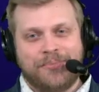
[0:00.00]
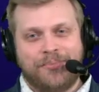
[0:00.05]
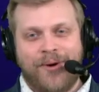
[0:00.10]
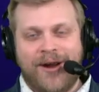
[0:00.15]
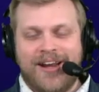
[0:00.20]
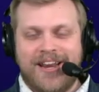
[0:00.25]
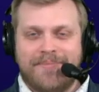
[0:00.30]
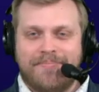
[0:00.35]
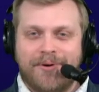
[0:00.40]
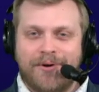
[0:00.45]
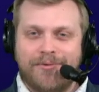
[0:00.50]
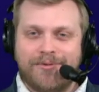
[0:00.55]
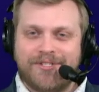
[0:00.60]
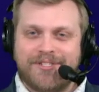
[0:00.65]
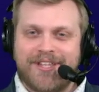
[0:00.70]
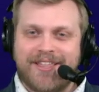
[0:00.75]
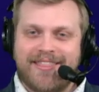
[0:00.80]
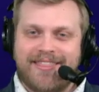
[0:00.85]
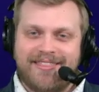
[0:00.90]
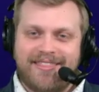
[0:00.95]
Brady
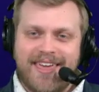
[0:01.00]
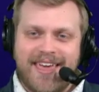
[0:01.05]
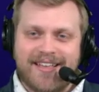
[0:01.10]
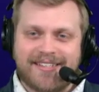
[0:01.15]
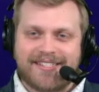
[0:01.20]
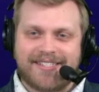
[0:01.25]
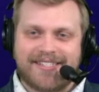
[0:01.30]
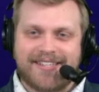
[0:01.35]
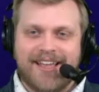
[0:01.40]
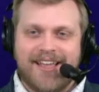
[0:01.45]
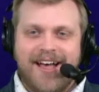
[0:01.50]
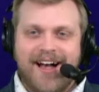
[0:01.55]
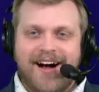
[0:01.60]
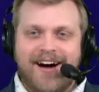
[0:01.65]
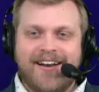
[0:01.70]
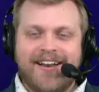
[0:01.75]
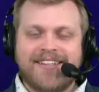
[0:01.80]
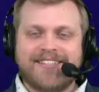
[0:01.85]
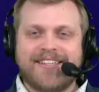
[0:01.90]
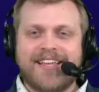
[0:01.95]
posted this
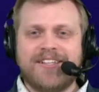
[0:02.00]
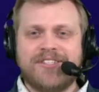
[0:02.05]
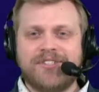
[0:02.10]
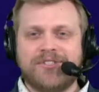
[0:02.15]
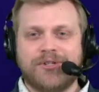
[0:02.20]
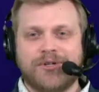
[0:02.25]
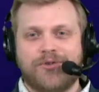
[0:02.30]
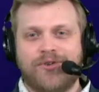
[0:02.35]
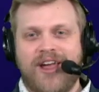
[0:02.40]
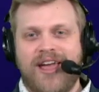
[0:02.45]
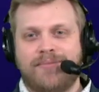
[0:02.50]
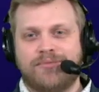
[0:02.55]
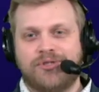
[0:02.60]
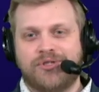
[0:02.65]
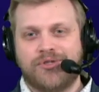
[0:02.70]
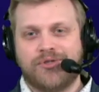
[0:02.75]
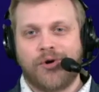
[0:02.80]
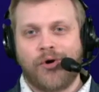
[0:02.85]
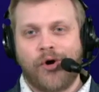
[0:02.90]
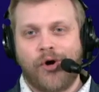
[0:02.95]
on his Instagram
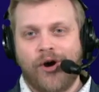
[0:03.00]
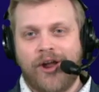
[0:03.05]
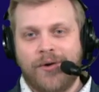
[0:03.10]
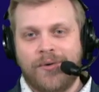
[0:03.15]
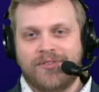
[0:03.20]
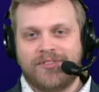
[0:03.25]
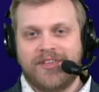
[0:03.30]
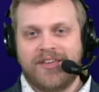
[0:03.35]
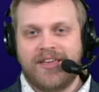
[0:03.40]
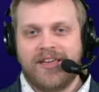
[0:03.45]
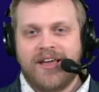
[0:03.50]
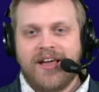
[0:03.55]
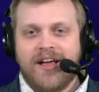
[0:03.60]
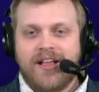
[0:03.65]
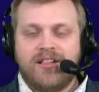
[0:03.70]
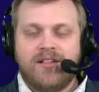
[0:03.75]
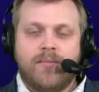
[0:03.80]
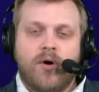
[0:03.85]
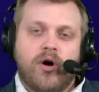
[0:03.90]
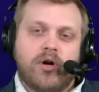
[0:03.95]
story with the
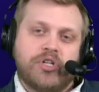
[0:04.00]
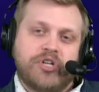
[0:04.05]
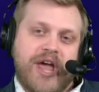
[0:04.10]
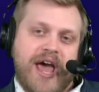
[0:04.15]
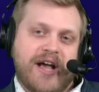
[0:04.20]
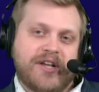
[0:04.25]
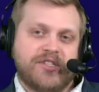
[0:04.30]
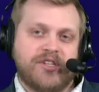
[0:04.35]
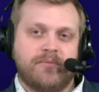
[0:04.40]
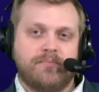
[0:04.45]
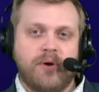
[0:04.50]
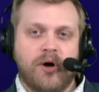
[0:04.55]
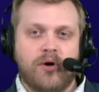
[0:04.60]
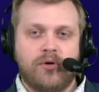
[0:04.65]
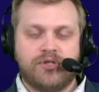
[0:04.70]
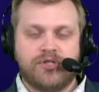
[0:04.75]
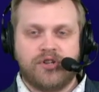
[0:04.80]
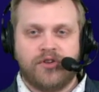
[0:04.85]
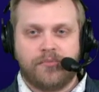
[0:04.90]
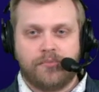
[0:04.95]
Lamar Jackson
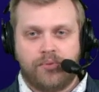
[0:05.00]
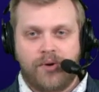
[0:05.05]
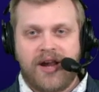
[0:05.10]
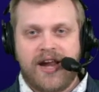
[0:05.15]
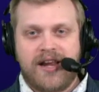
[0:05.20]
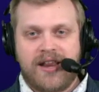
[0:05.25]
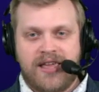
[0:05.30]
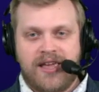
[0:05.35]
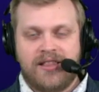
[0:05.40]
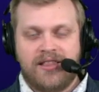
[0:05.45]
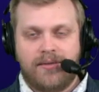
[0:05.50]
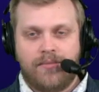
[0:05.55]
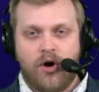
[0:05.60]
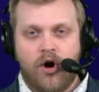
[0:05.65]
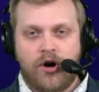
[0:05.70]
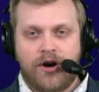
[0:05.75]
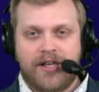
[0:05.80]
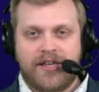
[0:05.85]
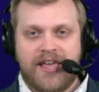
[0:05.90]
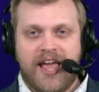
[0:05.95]
post of Brady and
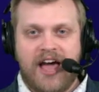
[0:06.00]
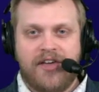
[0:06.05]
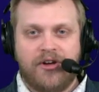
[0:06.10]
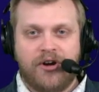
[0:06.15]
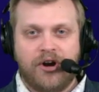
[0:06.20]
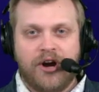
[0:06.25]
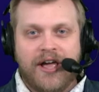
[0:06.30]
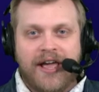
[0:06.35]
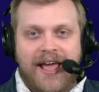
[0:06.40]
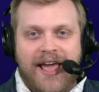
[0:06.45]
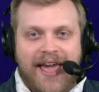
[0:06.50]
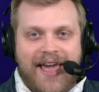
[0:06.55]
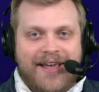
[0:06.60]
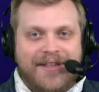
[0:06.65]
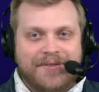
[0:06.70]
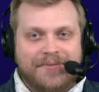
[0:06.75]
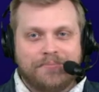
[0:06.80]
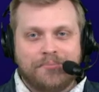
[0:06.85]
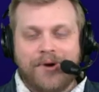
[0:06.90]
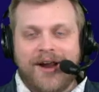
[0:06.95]
Lamar together.
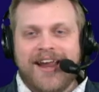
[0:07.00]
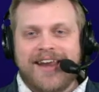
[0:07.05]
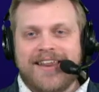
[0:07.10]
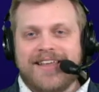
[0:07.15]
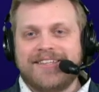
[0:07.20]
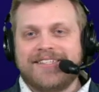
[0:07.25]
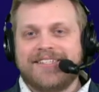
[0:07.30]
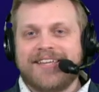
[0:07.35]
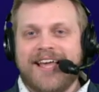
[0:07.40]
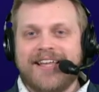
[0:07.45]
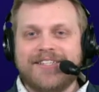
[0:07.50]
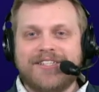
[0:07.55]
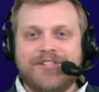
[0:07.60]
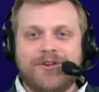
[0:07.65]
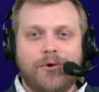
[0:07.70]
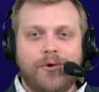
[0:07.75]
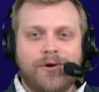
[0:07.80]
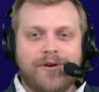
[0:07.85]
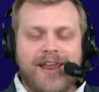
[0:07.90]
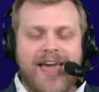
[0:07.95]
And Brady says,
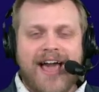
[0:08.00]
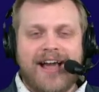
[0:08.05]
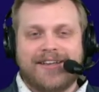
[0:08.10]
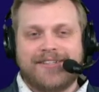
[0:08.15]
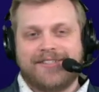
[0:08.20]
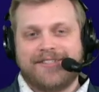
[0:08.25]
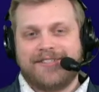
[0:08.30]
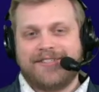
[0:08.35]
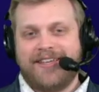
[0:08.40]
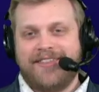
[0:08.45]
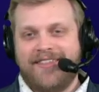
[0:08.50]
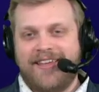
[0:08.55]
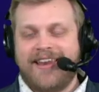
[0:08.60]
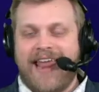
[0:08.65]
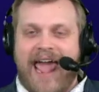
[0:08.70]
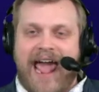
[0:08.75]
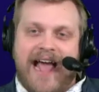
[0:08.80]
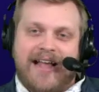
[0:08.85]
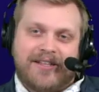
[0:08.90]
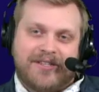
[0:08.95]
"You're next." And then
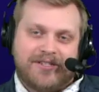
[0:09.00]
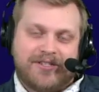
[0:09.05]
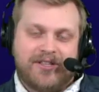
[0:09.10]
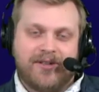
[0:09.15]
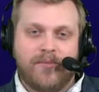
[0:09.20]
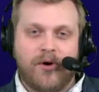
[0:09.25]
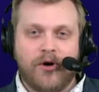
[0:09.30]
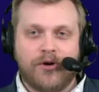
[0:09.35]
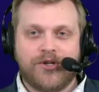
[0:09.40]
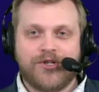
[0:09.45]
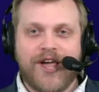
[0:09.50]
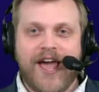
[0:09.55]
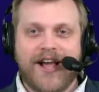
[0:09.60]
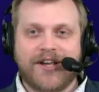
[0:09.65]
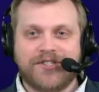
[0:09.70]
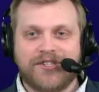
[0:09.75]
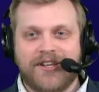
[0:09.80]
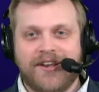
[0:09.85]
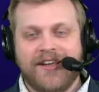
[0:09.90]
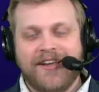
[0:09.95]
@ Lamar
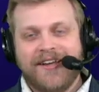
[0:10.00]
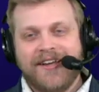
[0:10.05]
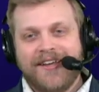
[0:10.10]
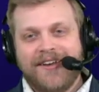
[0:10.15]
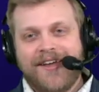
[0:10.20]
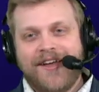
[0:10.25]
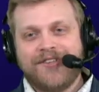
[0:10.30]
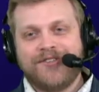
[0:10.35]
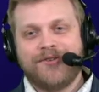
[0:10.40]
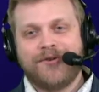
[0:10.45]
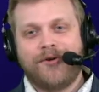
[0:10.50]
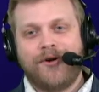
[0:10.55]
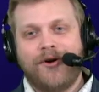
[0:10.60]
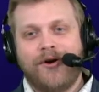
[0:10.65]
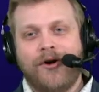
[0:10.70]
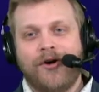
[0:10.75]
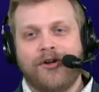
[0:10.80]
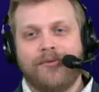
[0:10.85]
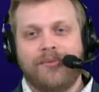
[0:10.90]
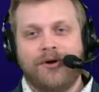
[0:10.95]
Jackson. Nice little
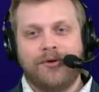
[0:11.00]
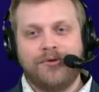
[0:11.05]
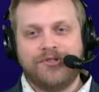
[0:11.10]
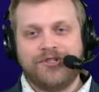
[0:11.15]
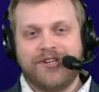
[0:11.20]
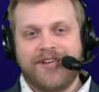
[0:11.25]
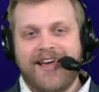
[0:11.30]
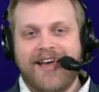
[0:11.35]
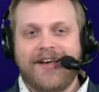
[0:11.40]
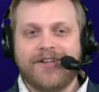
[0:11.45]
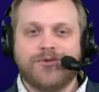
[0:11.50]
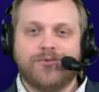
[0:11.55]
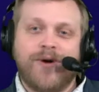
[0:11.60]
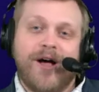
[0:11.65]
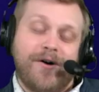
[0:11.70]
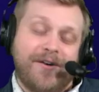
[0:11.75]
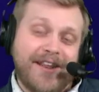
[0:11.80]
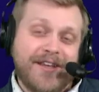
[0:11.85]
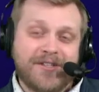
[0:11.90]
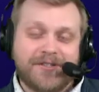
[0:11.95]
heart emoji as
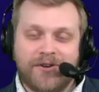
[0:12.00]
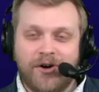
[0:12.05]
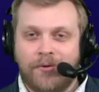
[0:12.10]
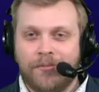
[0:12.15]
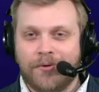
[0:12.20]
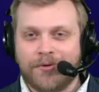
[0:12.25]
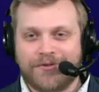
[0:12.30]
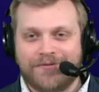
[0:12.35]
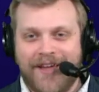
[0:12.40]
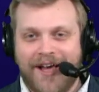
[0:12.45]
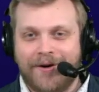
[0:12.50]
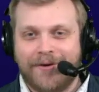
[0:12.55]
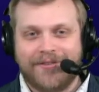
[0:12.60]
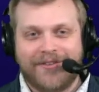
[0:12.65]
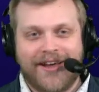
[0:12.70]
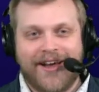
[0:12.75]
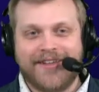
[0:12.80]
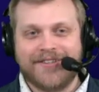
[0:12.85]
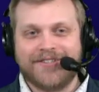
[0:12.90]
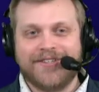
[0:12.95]
well. It is almost
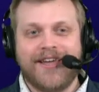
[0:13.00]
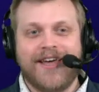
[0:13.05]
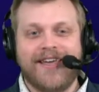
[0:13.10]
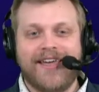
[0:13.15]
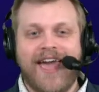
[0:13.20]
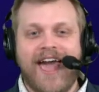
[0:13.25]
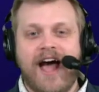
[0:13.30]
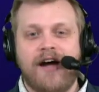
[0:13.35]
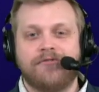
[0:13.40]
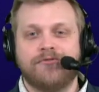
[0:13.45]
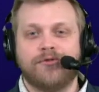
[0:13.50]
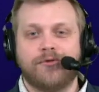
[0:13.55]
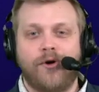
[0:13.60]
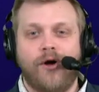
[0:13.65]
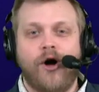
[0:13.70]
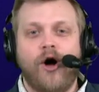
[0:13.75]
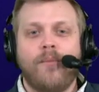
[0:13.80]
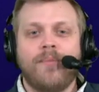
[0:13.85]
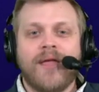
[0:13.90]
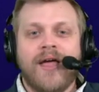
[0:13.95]
Valentine's Day, after
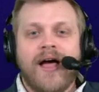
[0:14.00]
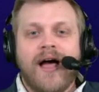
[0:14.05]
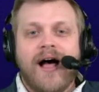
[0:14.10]
all.